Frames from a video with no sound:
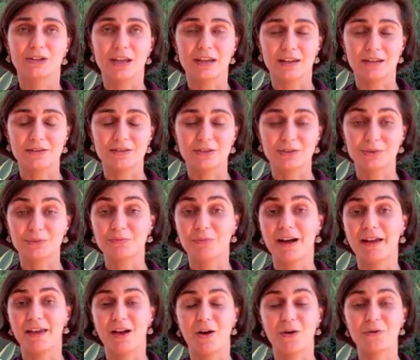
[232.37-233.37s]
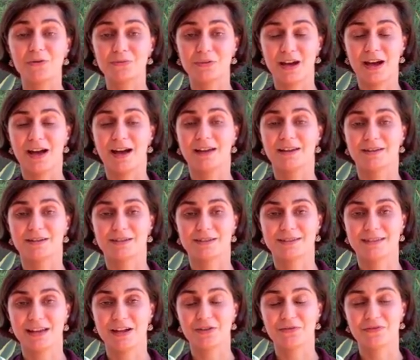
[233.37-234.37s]
into my own higher
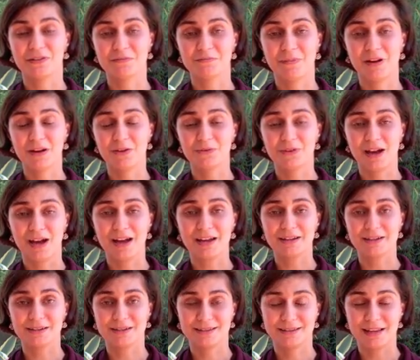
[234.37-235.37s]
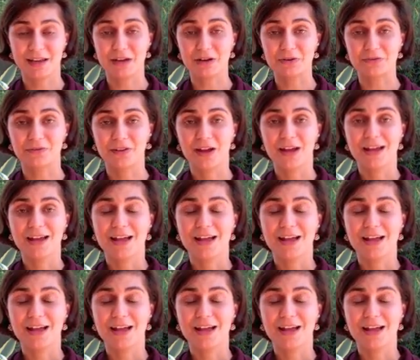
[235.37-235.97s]
self, and my own higher self